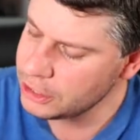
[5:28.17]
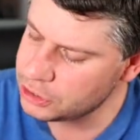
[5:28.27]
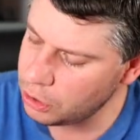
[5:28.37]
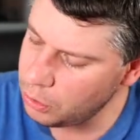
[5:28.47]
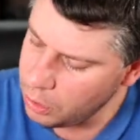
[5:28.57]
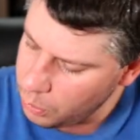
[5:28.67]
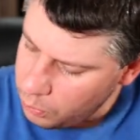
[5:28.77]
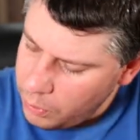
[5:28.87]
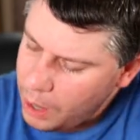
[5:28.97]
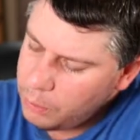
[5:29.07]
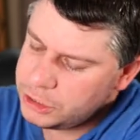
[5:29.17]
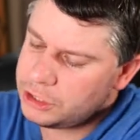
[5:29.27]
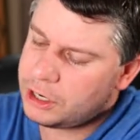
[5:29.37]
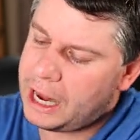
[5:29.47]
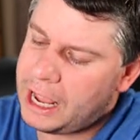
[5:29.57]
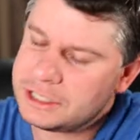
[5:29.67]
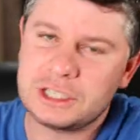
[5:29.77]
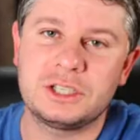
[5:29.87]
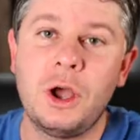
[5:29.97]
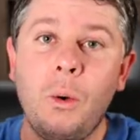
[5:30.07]
So now what you're going to
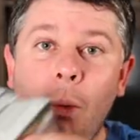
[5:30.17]
ask is,